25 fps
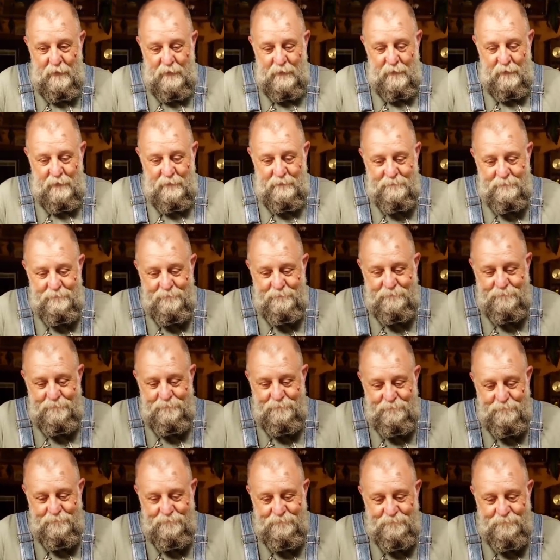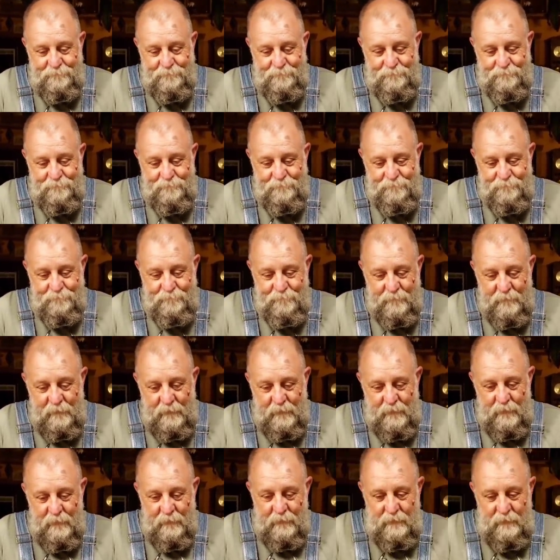bacon.
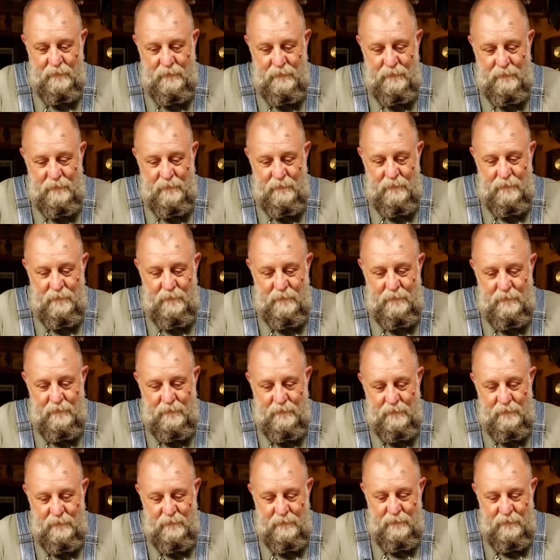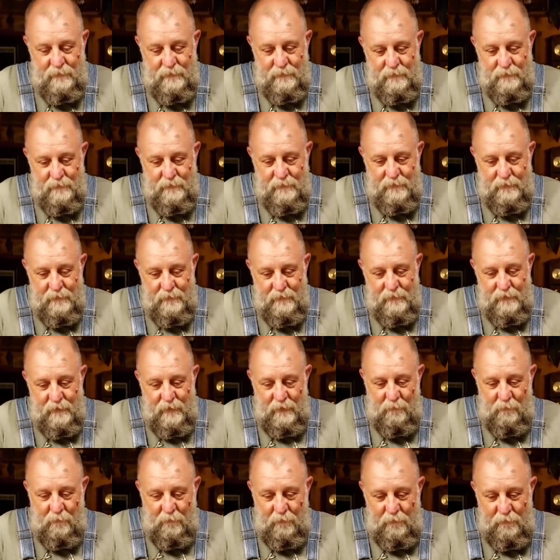So you want to try one of my whoopie
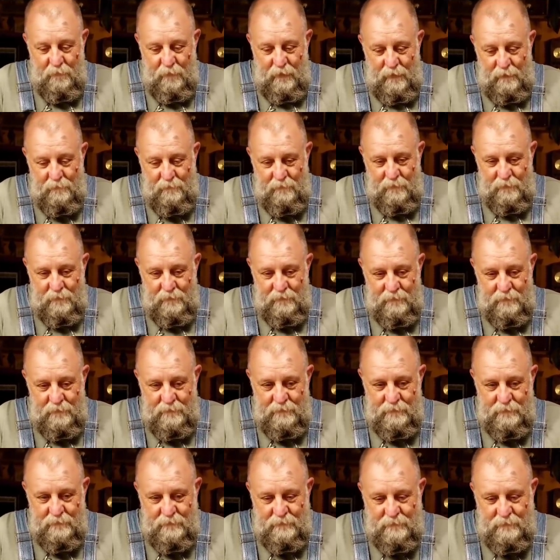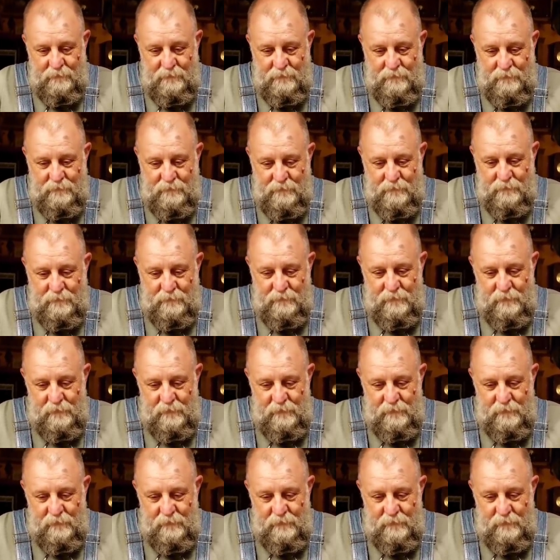pies? I want to try one. Okay.